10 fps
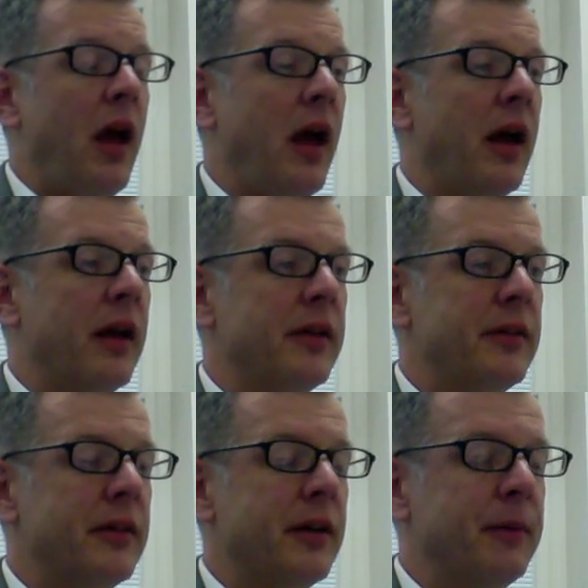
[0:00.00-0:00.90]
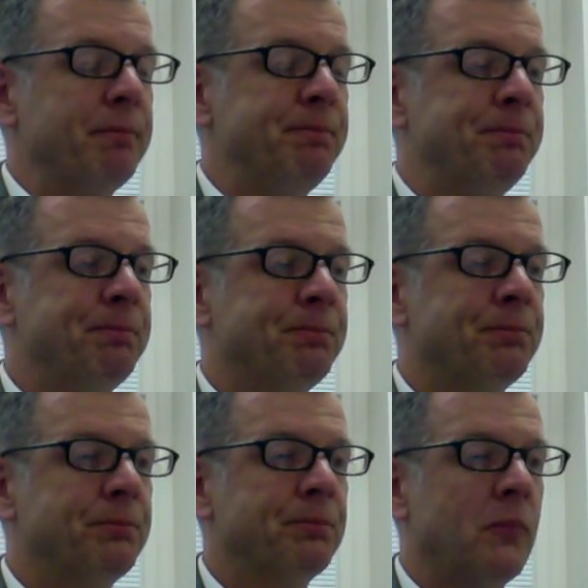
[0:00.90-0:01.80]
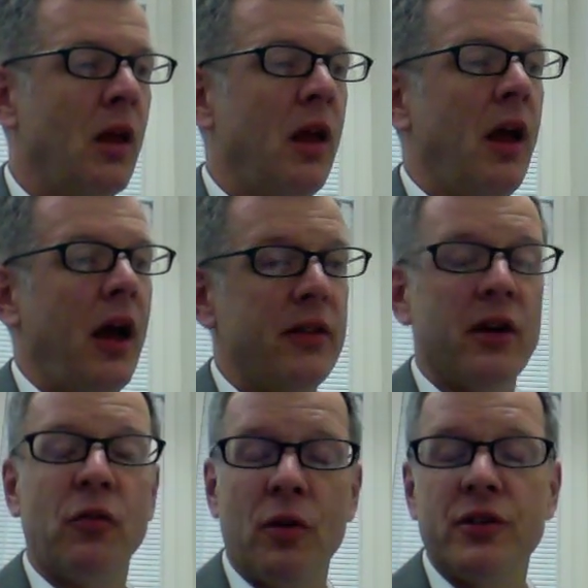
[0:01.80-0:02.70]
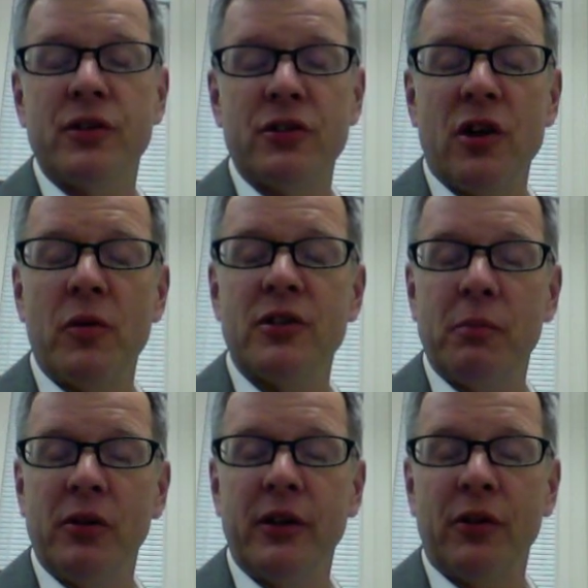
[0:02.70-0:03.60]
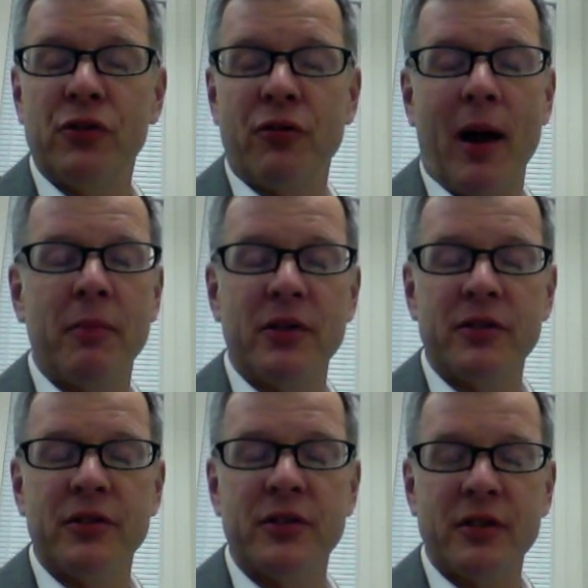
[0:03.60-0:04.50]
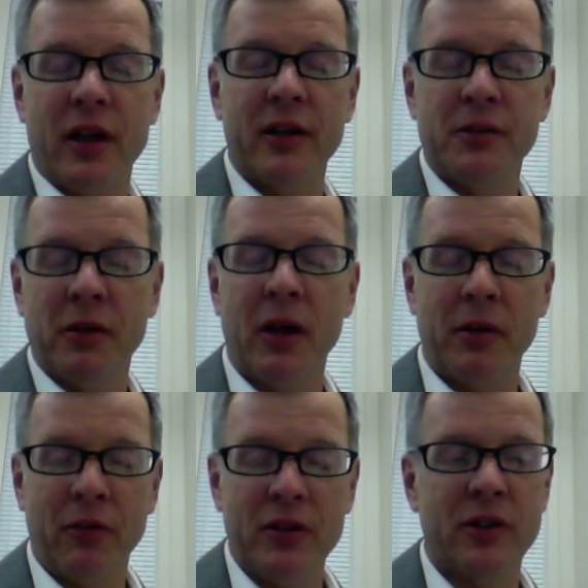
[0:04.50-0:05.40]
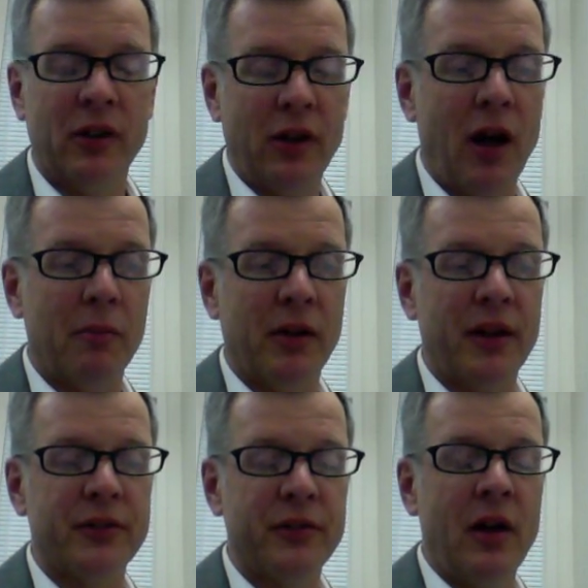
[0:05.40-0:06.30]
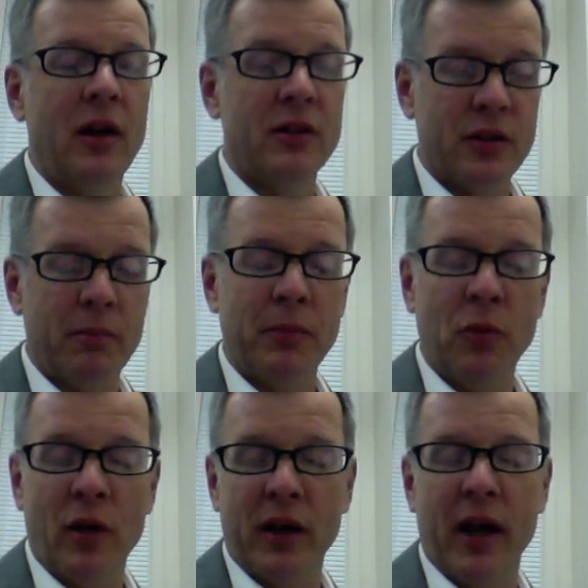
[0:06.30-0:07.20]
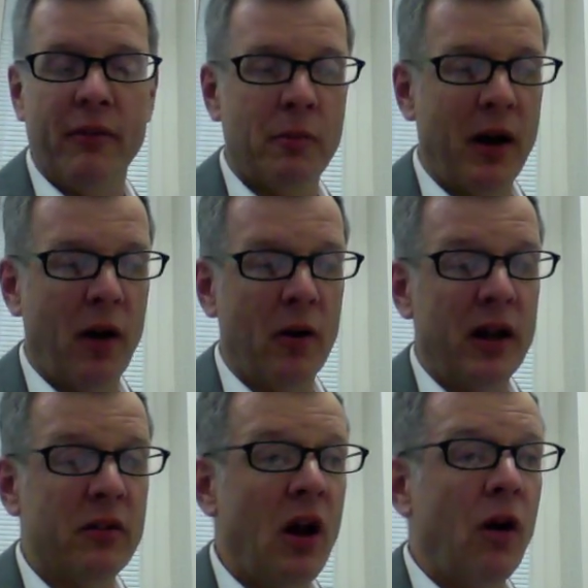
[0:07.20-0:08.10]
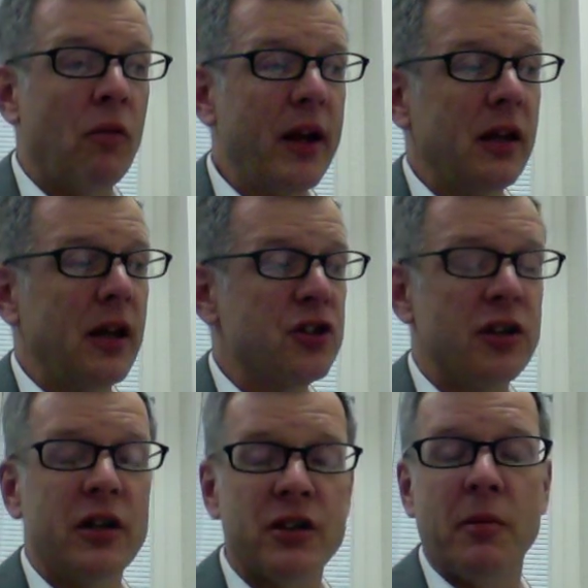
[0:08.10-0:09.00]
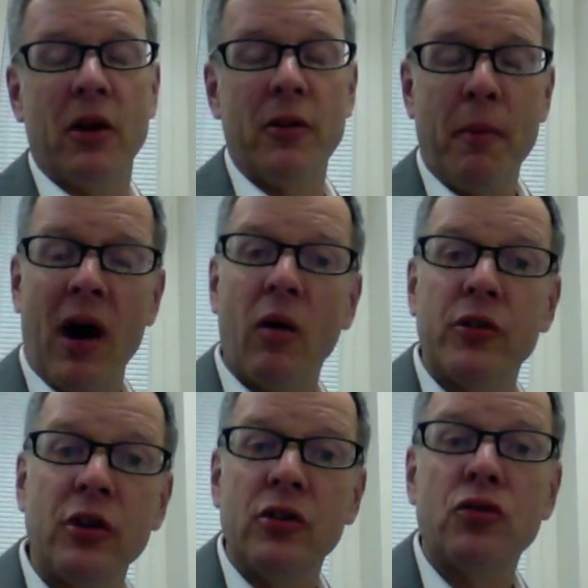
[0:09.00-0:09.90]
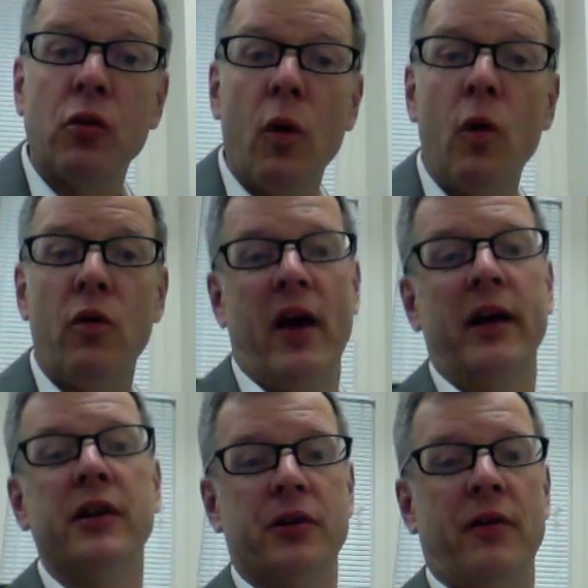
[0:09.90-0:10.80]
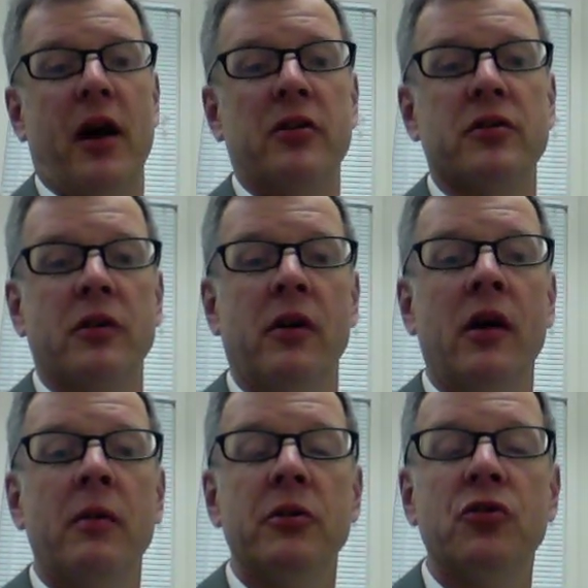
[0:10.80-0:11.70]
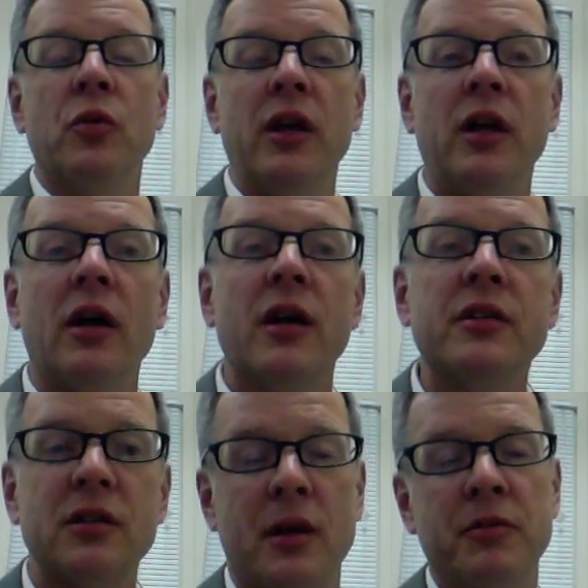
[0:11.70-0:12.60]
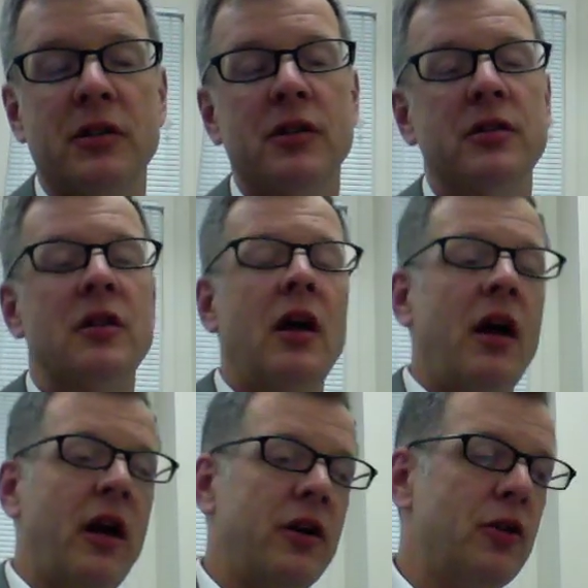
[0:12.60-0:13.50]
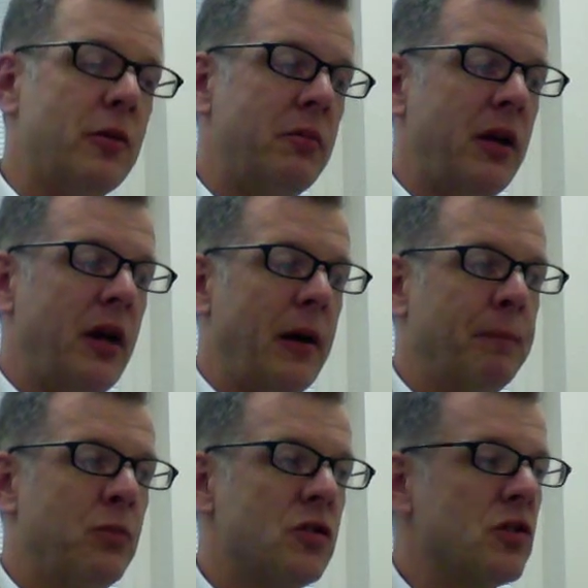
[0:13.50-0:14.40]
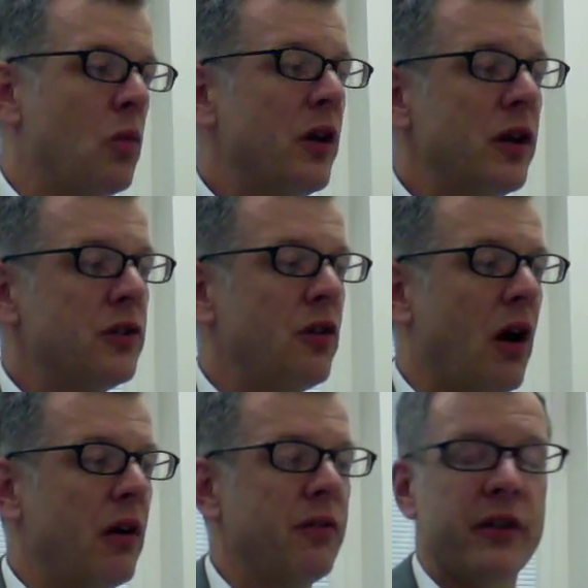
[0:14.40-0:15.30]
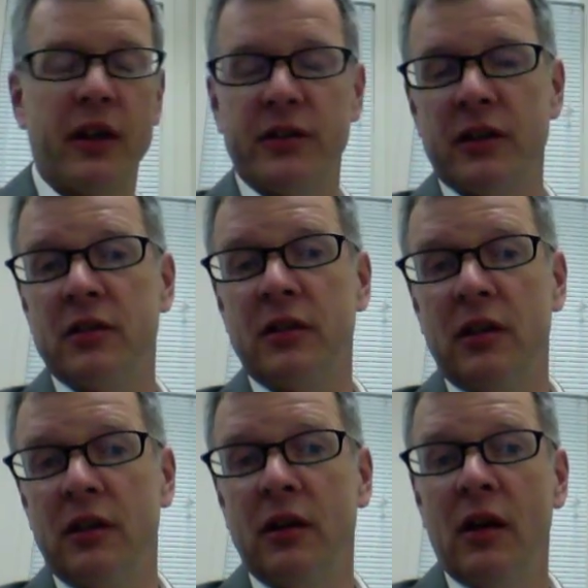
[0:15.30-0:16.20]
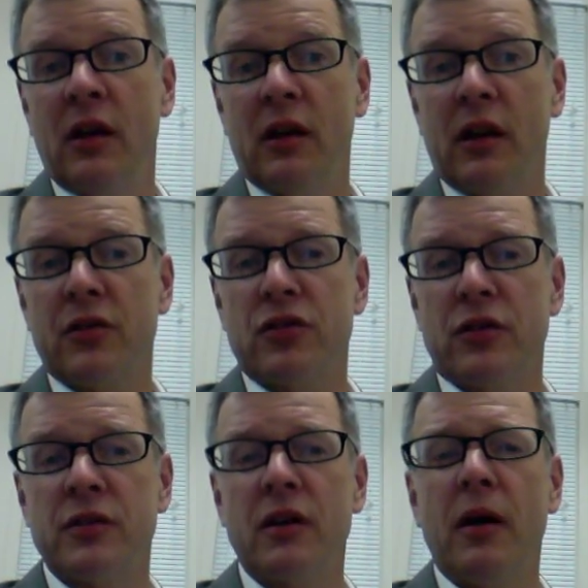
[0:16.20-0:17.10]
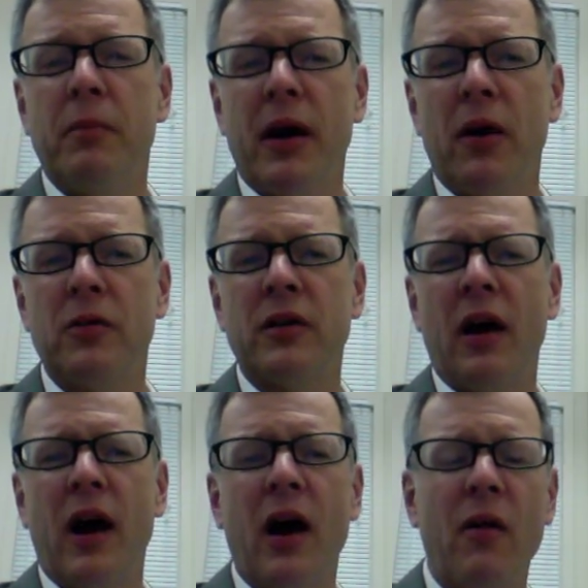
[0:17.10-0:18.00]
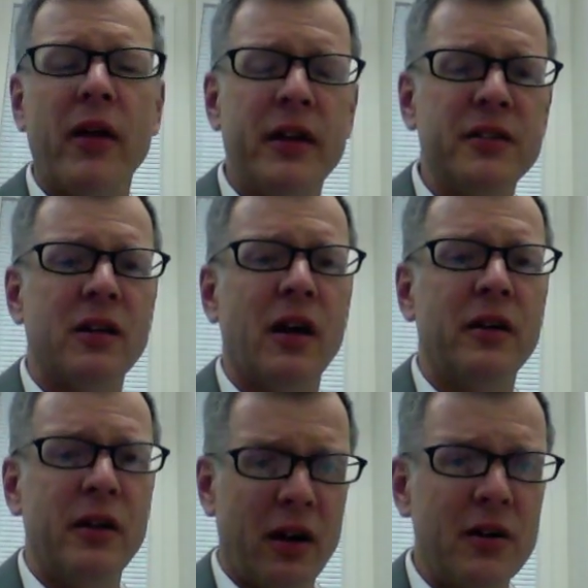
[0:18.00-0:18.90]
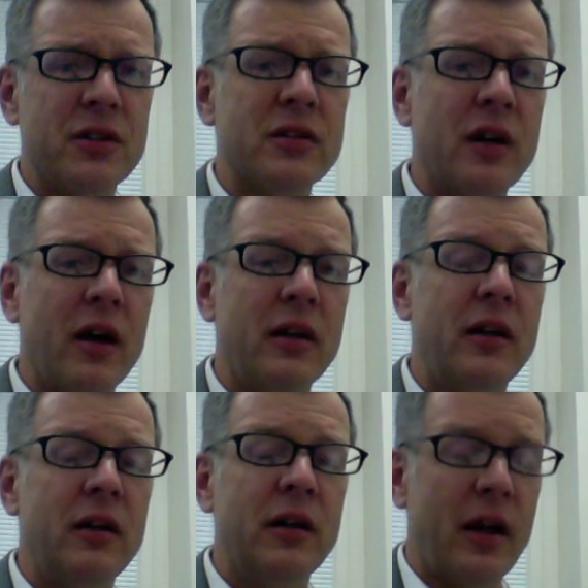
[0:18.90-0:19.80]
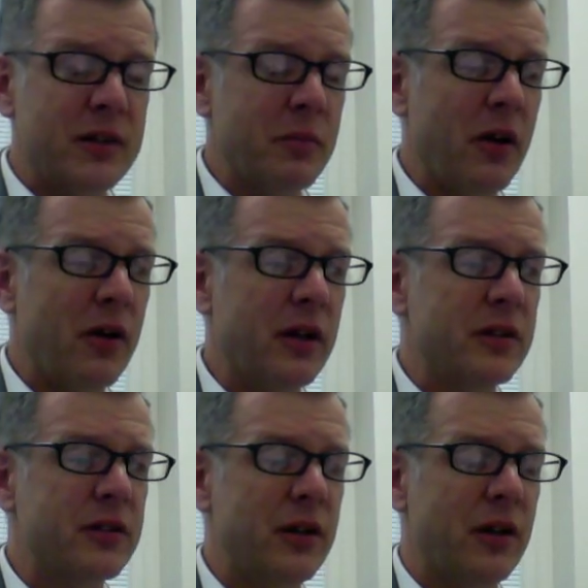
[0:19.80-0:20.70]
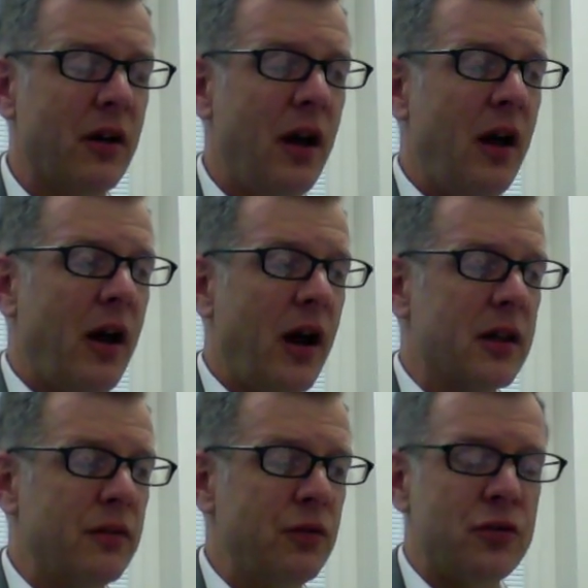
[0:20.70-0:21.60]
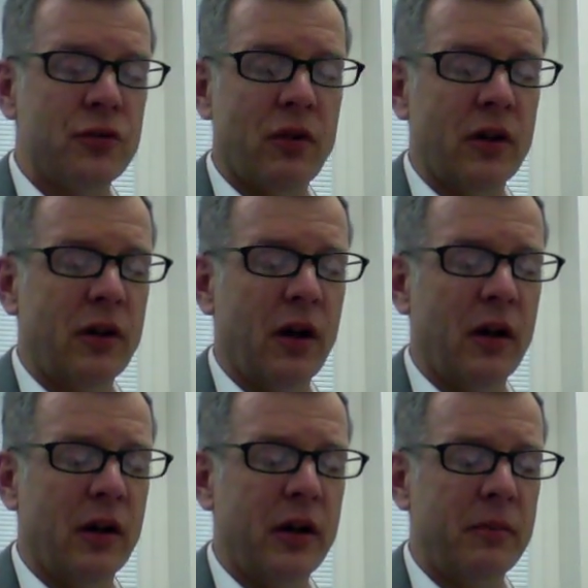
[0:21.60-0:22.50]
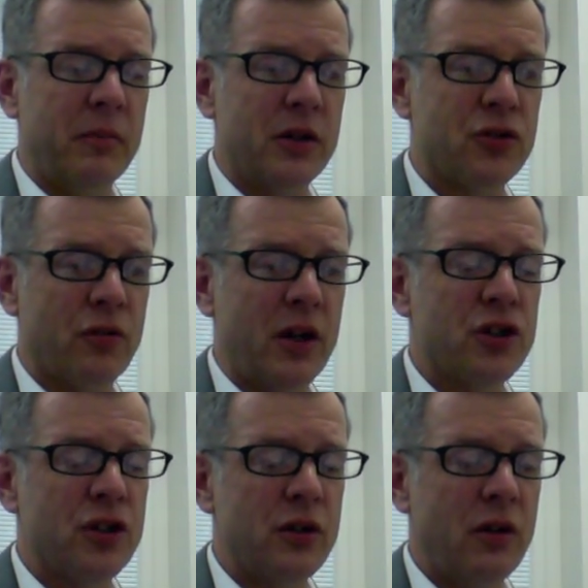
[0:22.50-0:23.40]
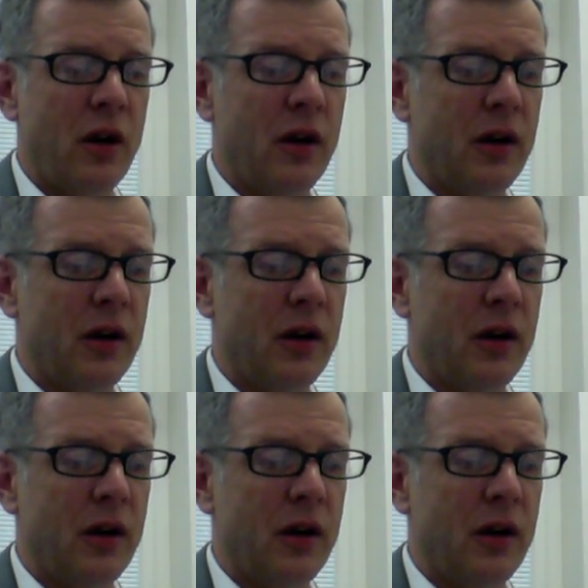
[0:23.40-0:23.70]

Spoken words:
And then, of course, there's always the political trappings as society has become increasingly complex. Some people want to have the power. And regulation is about the power to control that interaction between a substance and a human being. So we're going to talk for the next 16 lectures about how that is done in our society as Americans here at the Food and Drug Administration.